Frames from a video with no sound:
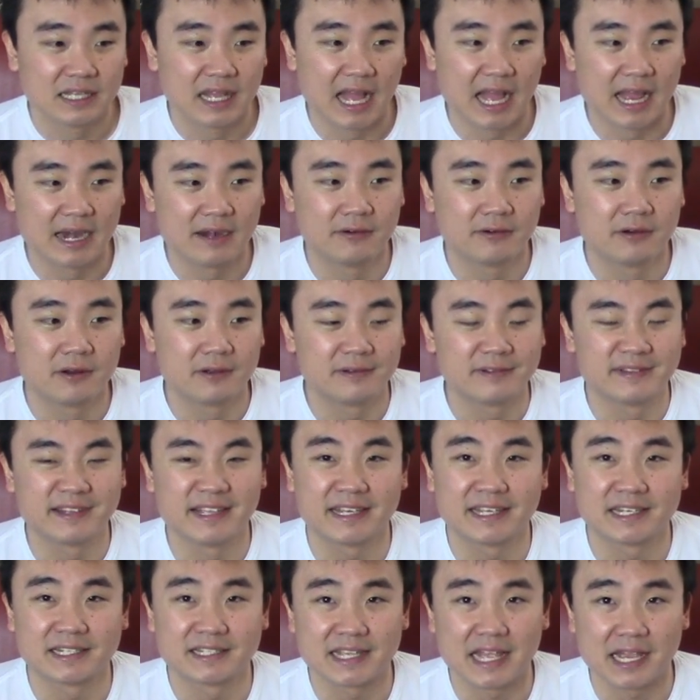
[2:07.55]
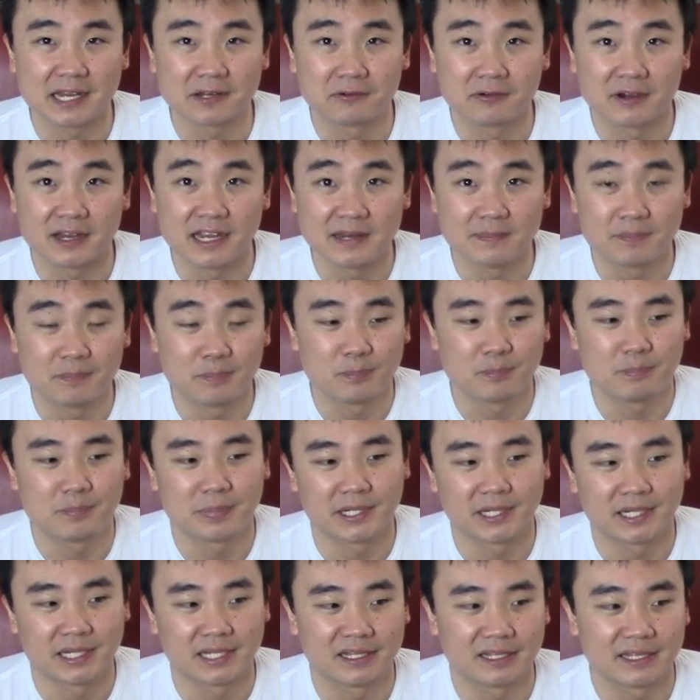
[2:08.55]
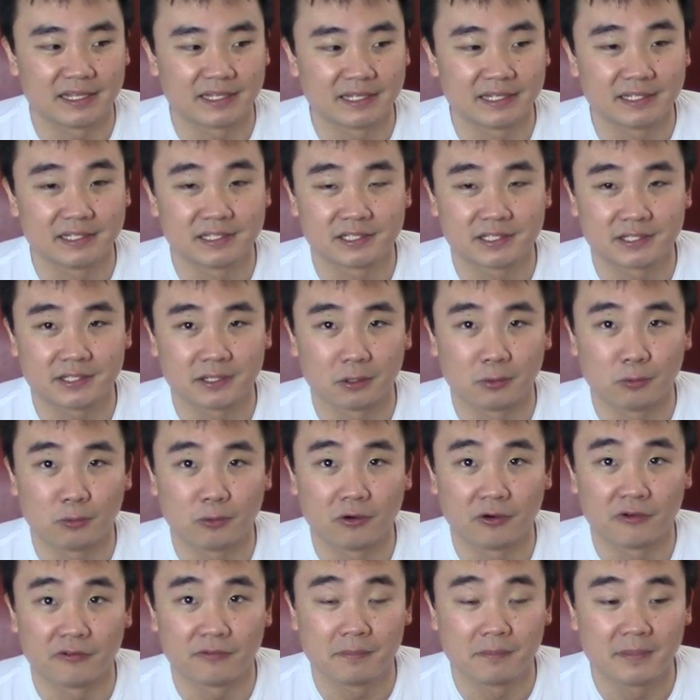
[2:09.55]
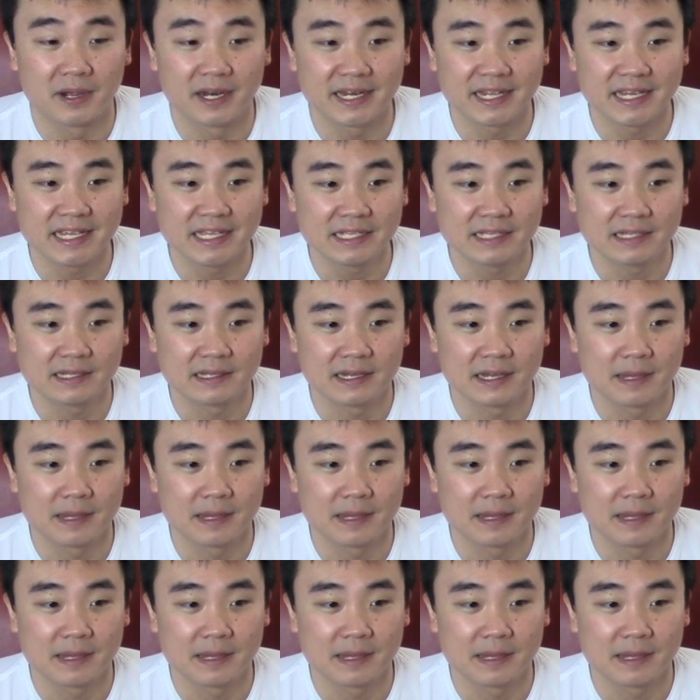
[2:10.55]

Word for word: I don't know, think it's that great, but it is still worth money.